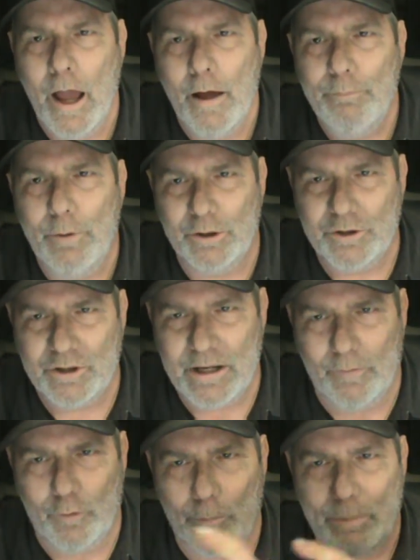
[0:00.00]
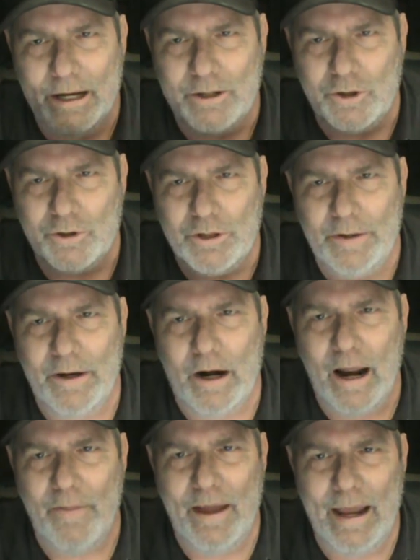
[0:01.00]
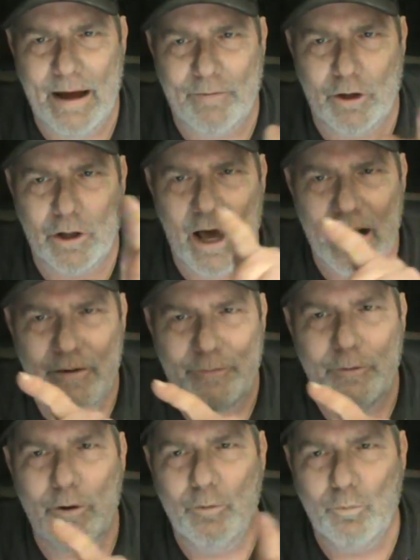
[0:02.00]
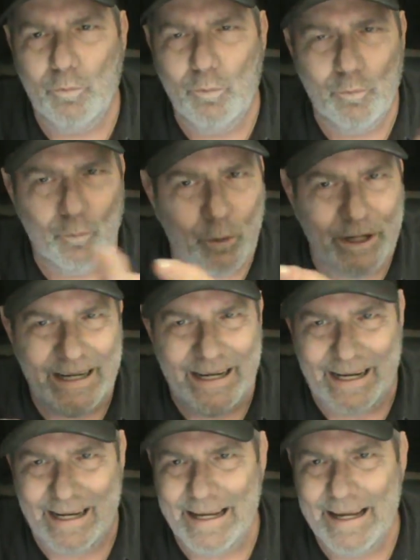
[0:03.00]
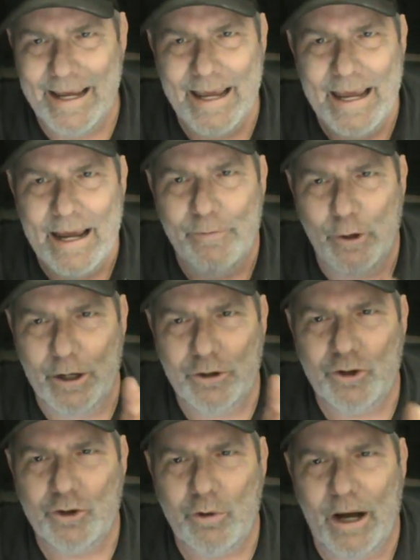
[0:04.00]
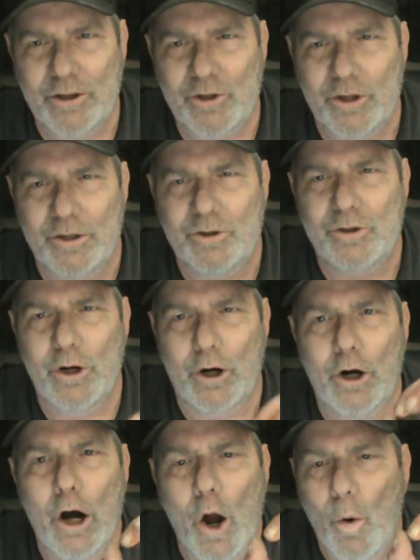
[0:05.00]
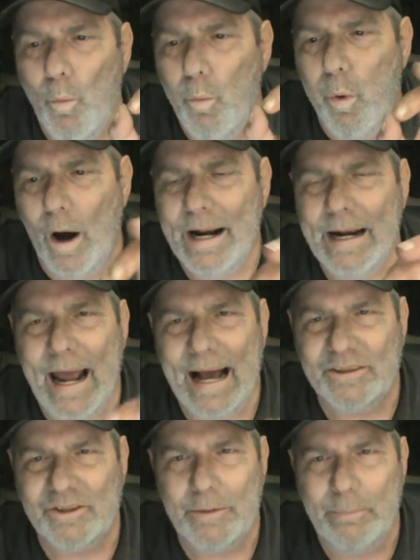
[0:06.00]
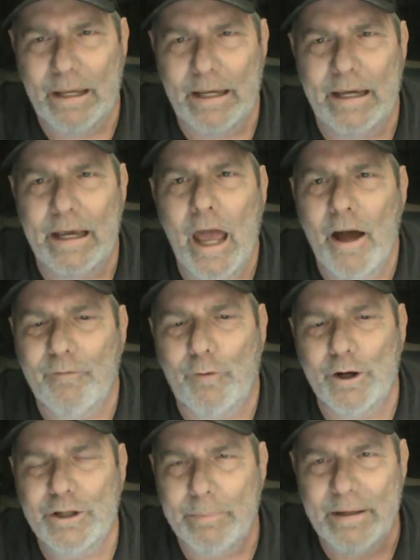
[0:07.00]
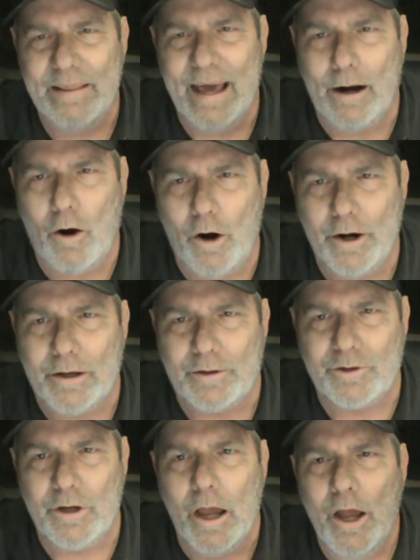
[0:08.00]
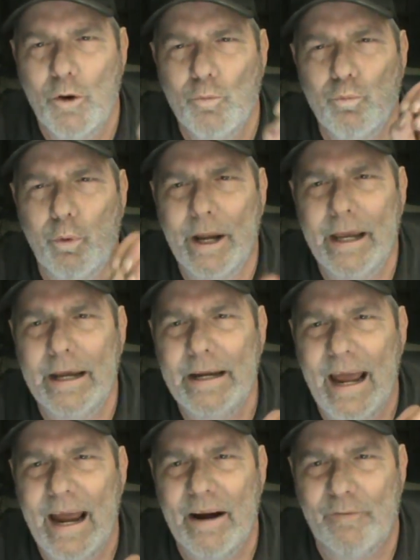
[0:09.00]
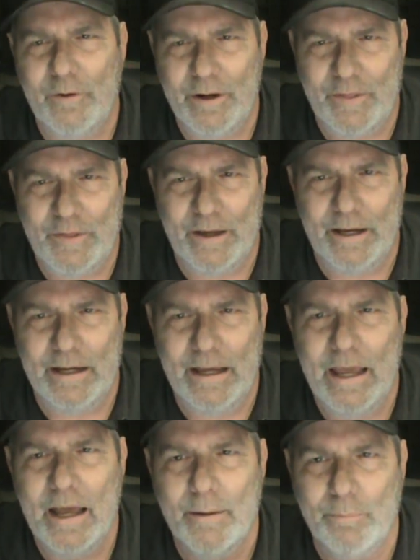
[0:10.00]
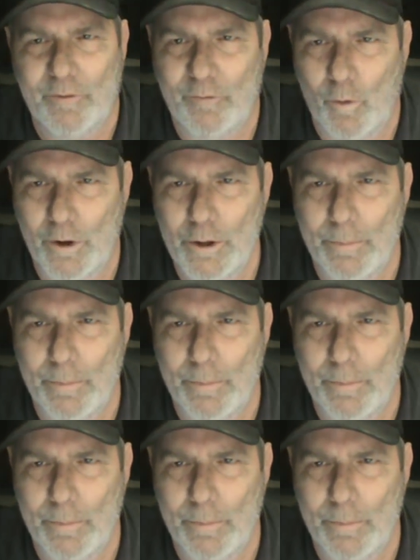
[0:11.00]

There's several pictures in there, and they have a lot of reading. They're instructions. They're what it has to be for it to be that harness. Read everything before you